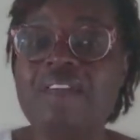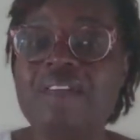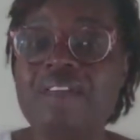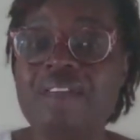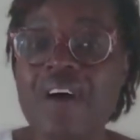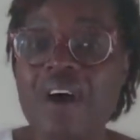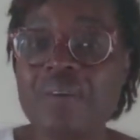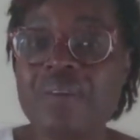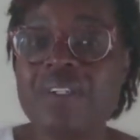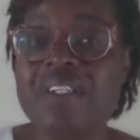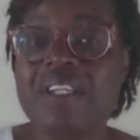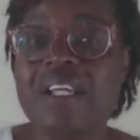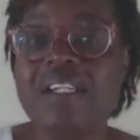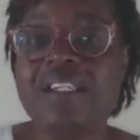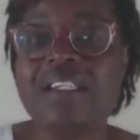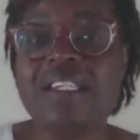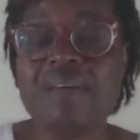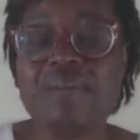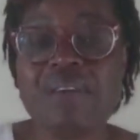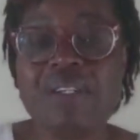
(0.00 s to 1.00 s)
found that
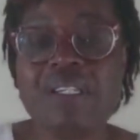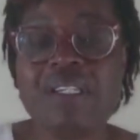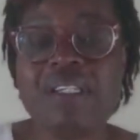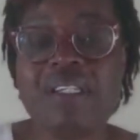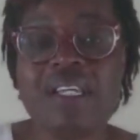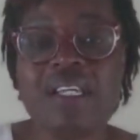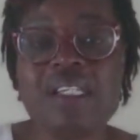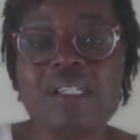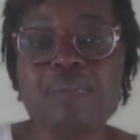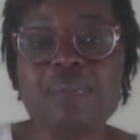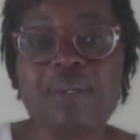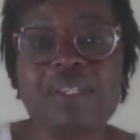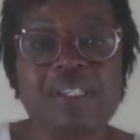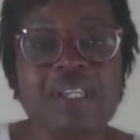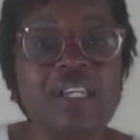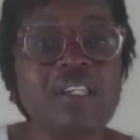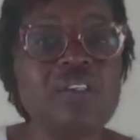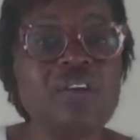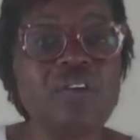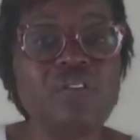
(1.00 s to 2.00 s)

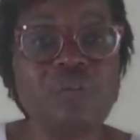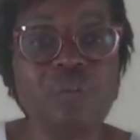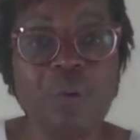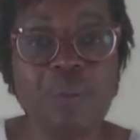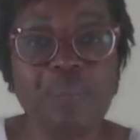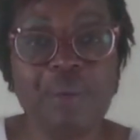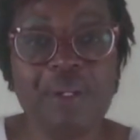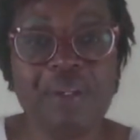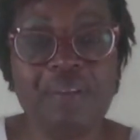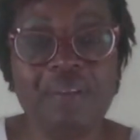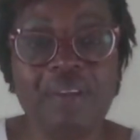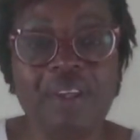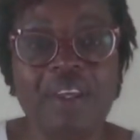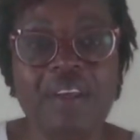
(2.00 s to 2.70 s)
76% of women